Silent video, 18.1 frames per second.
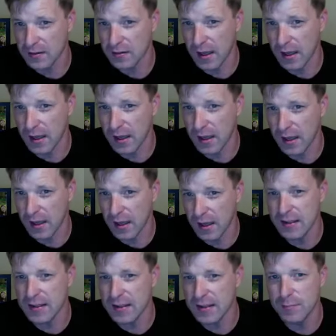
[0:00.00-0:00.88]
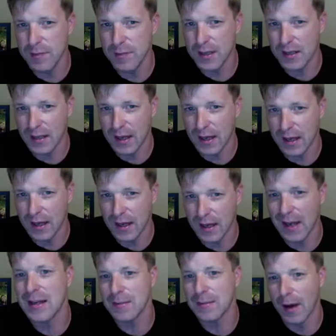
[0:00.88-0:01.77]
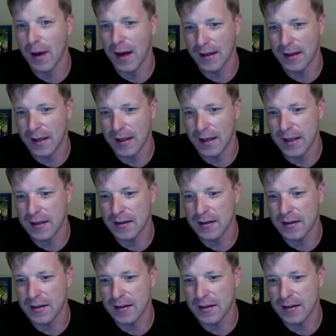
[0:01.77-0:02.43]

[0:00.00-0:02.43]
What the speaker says: Like, it can be anybody.